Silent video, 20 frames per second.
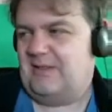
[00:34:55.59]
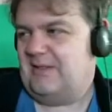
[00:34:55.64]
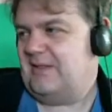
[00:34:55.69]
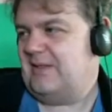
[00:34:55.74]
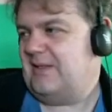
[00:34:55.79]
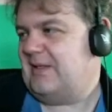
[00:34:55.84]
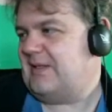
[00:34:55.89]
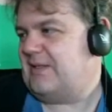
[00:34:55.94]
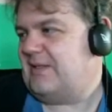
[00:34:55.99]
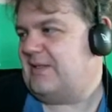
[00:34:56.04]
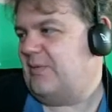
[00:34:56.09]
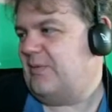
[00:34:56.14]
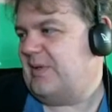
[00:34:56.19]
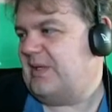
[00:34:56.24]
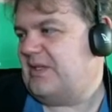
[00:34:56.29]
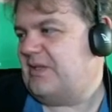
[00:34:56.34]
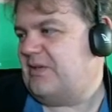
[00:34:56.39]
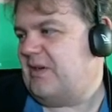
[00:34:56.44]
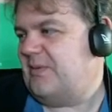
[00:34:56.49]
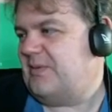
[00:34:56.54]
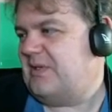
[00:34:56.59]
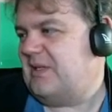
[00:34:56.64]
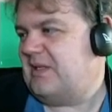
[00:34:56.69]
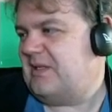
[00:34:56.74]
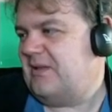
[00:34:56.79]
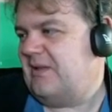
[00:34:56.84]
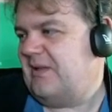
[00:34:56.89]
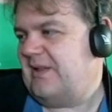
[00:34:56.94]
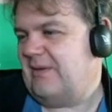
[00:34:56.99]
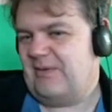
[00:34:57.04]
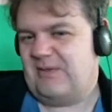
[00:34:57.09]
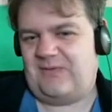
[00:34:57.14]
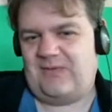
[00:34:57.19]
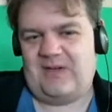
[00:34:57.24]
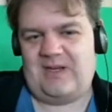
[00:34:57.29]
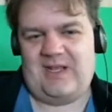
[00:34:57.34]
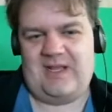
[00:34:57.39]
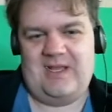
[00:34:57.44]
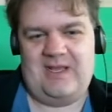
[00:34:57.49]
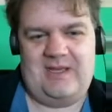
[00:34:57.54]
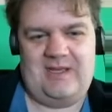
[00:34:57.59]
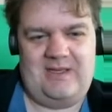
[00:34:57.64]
Yeah, Scribbling Scribe says, "Lol, that was funny."